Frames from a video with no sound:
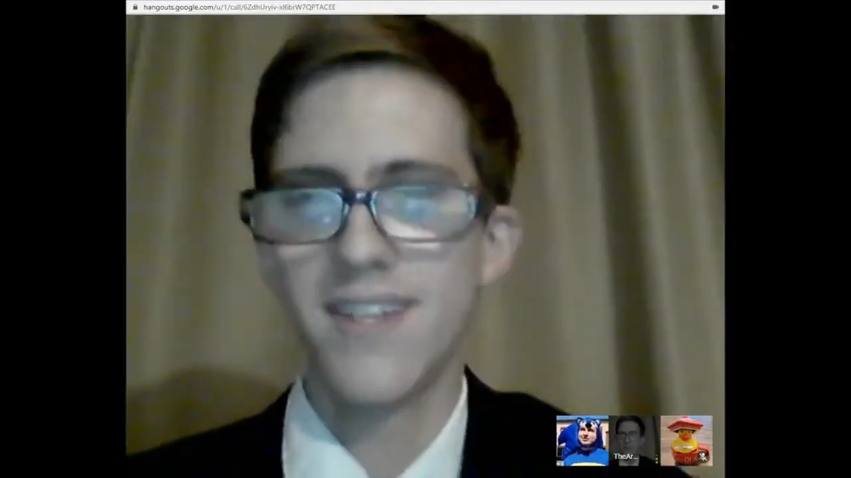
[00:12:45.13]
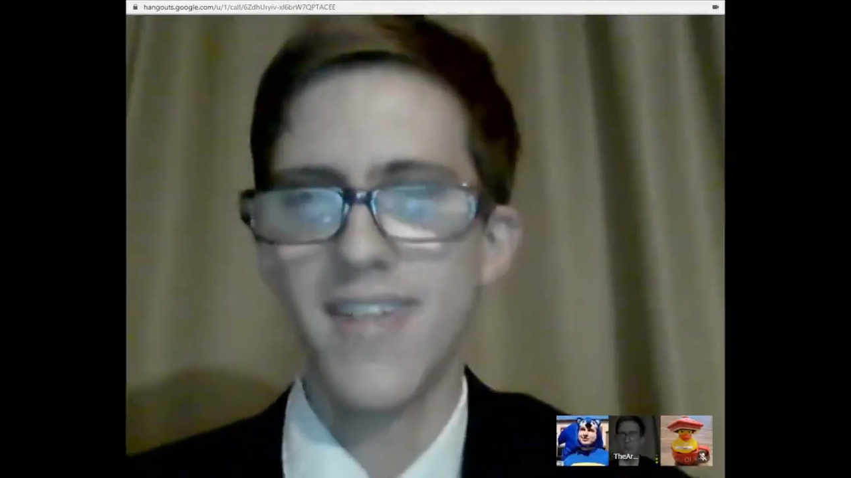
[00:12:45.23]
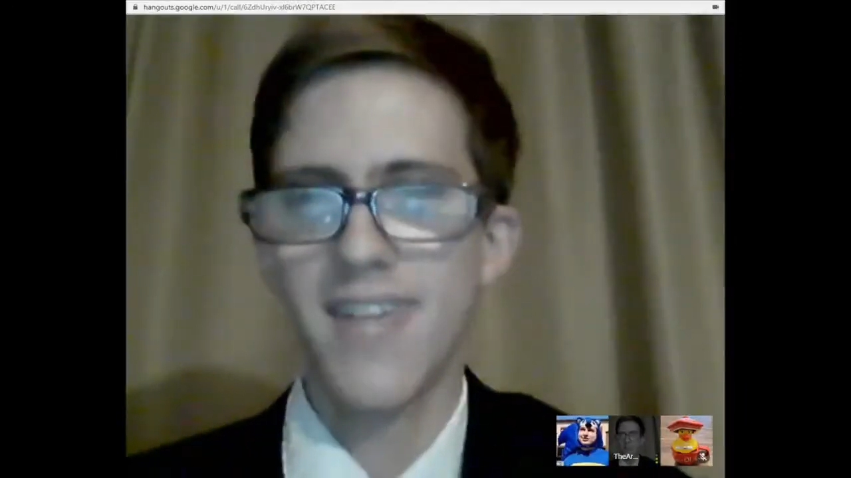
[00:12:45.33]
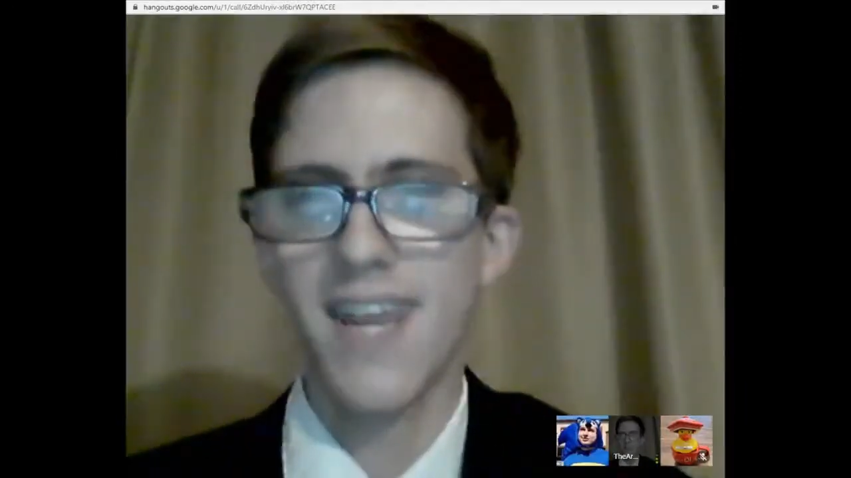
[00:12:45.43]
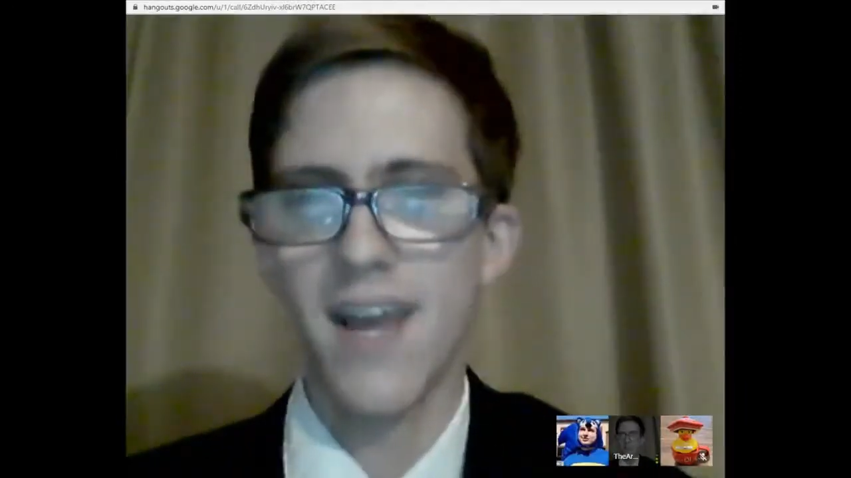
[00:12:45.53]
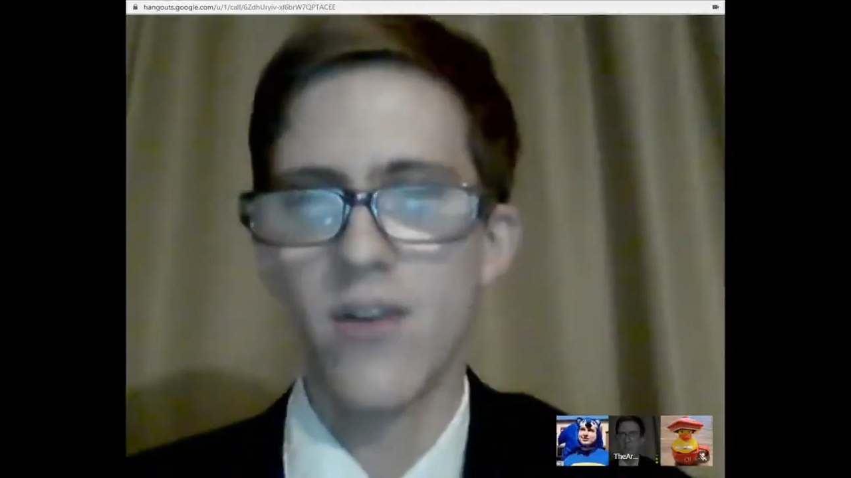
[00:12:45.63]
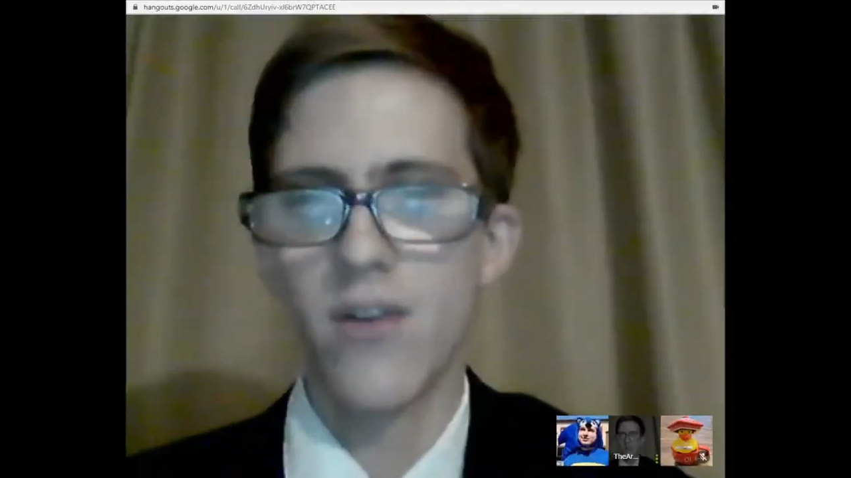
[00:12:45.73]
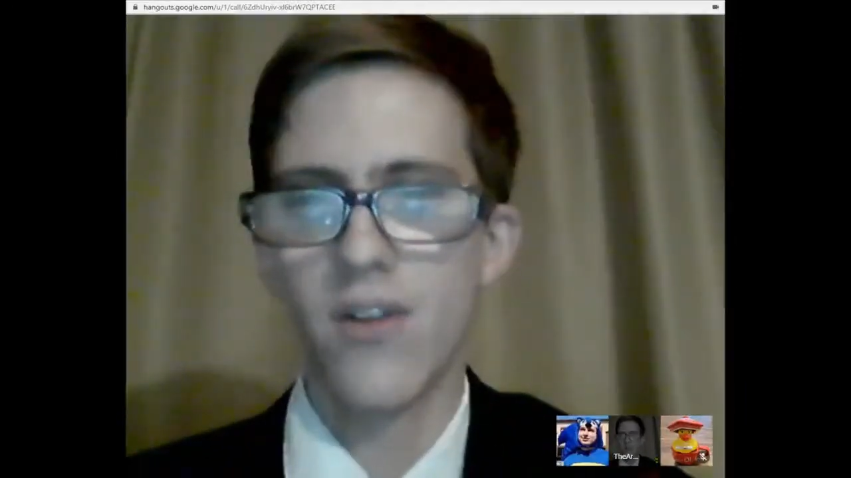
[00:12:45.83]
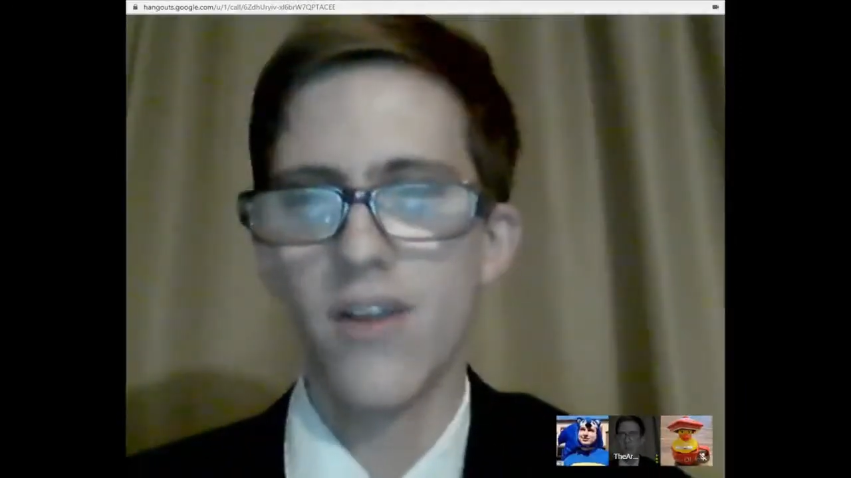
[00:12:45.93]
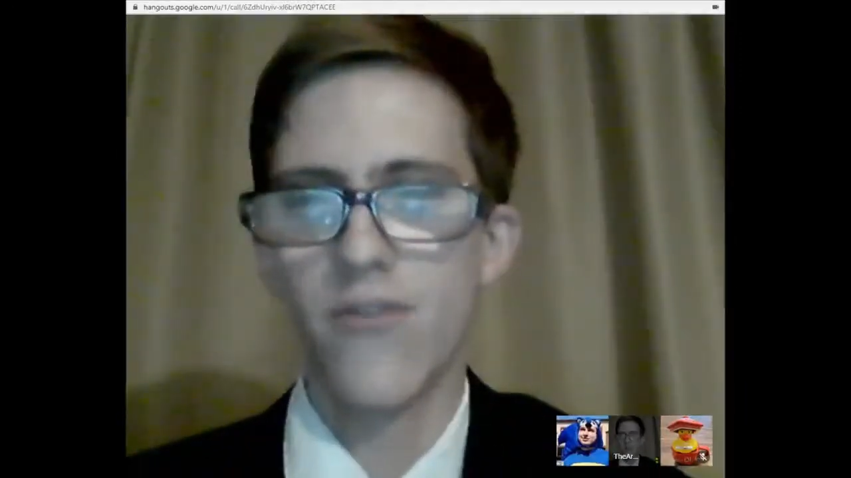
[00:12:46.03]
to take
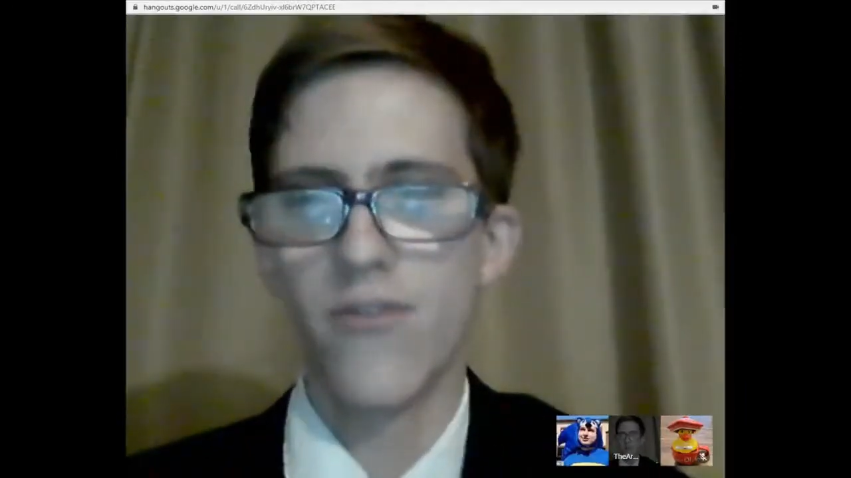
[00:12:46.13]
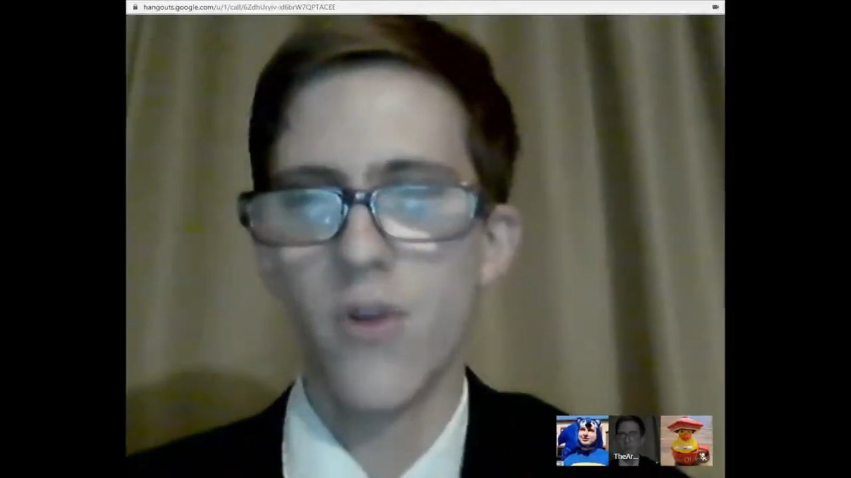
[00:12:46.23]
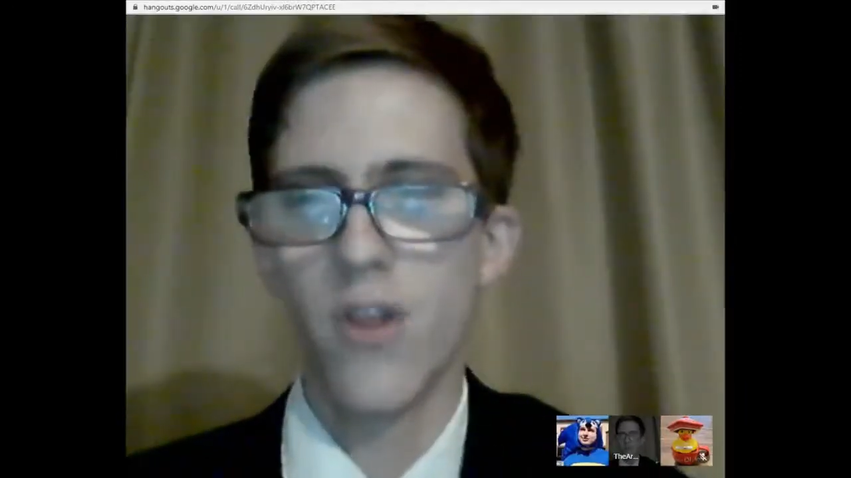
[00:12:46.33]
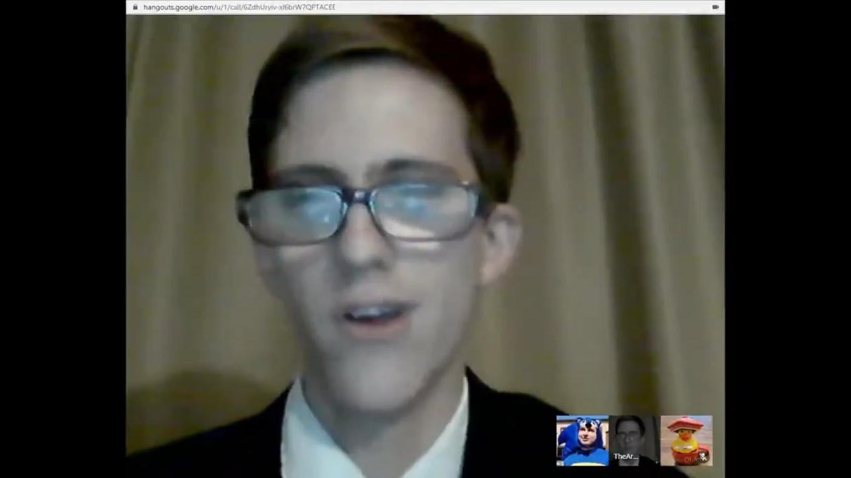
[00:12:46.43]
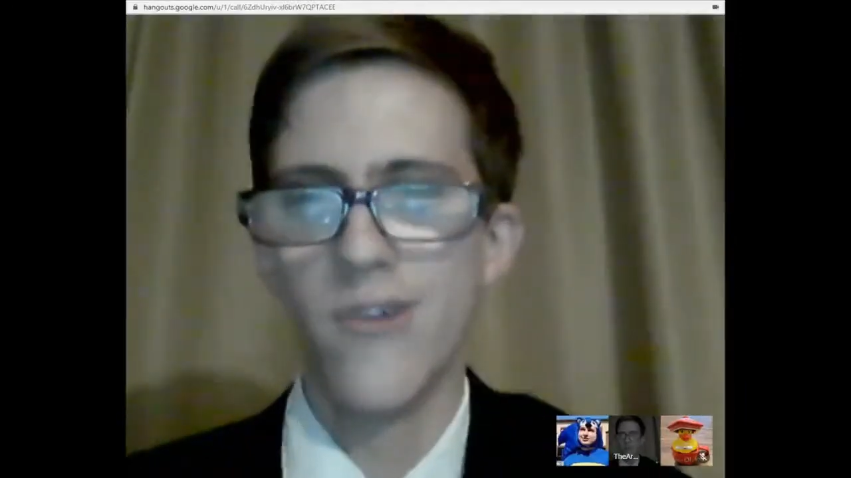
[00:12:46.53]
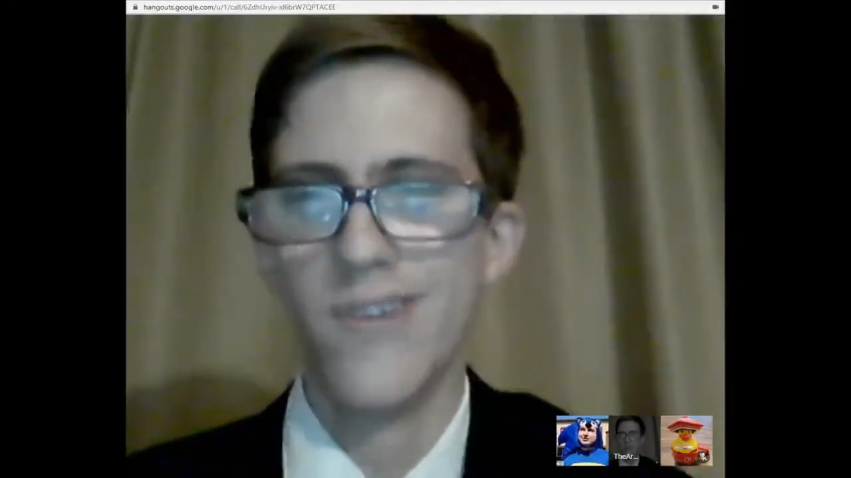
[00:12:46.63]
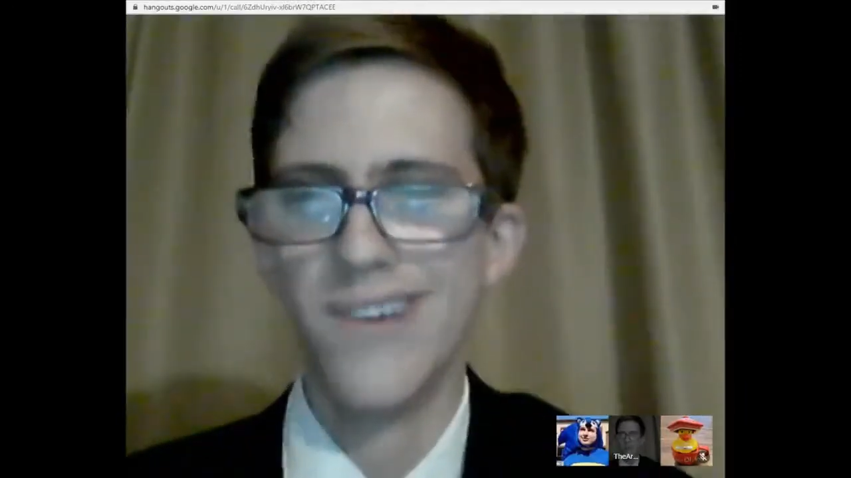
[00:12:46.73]
down Claude Frollo.